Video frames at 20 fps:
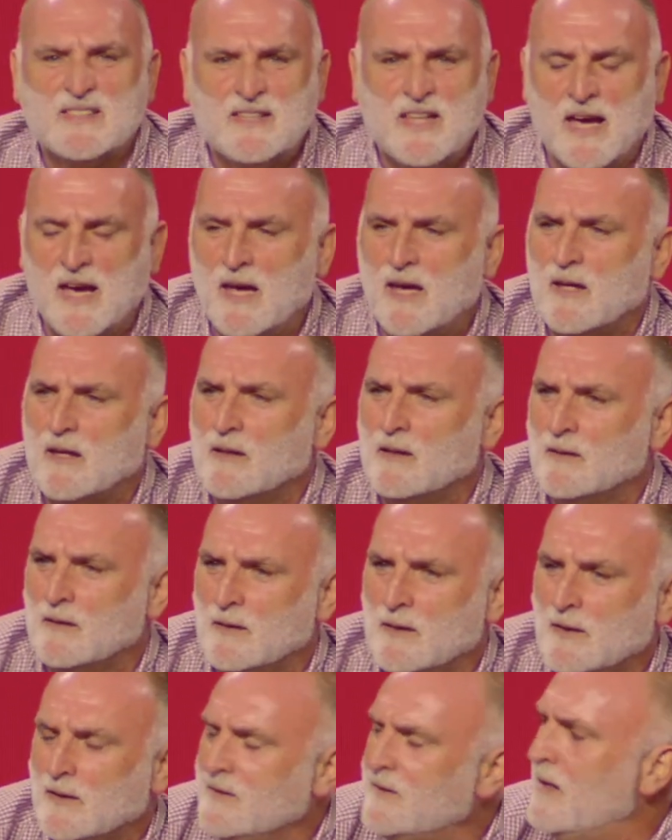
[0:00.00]
day,
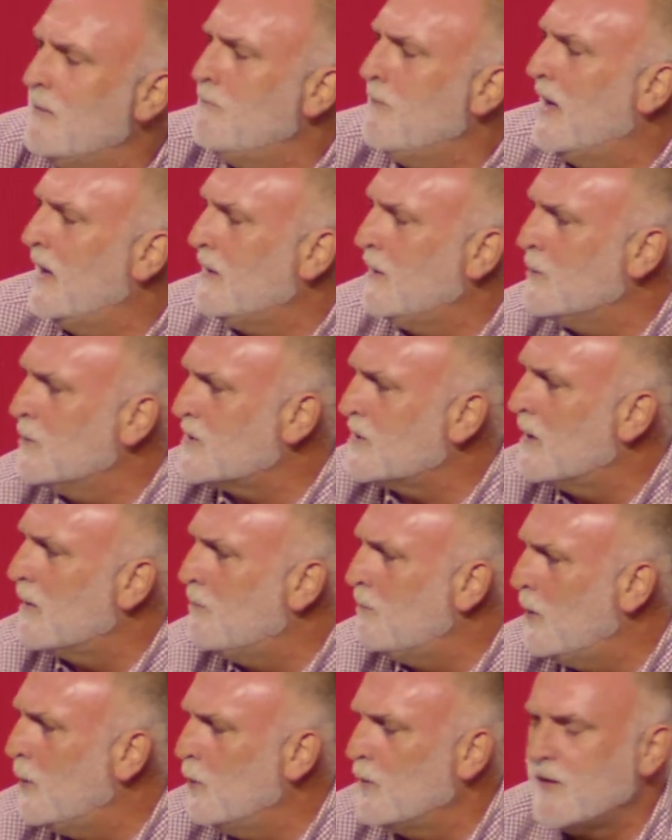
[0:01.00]
the menus are
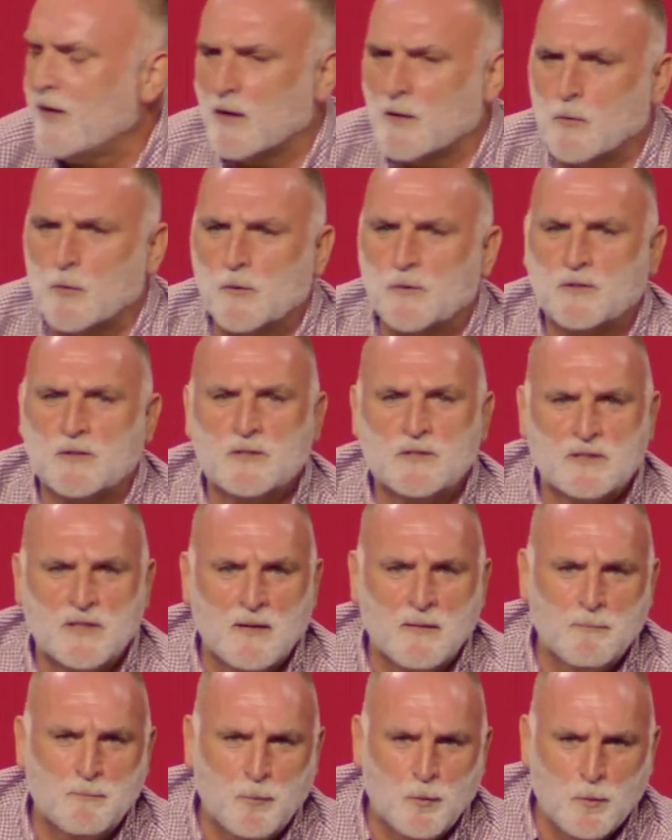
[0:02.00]
blue, the curtains
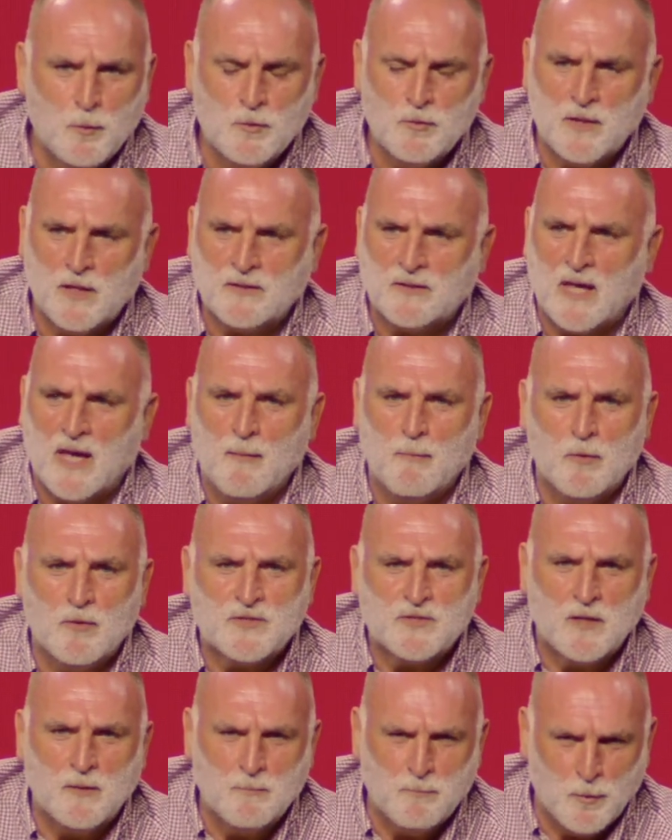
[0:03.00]
are blue, the
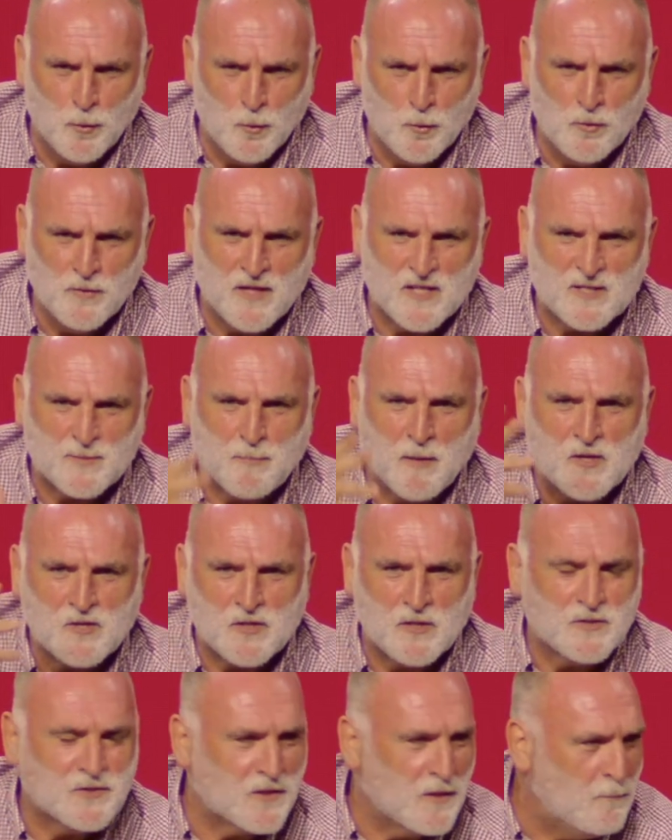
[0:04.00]
tables are blue, the
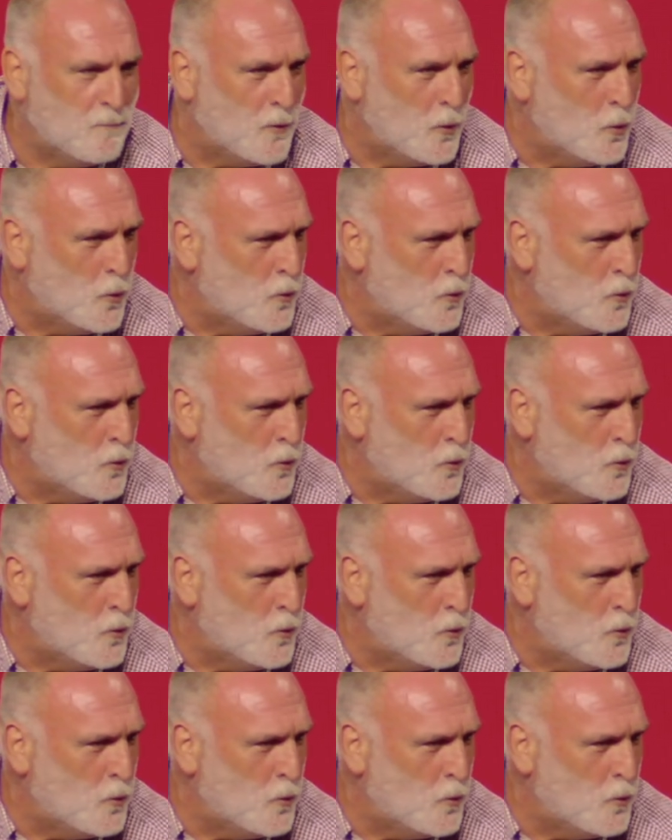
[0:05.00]
specials are blue.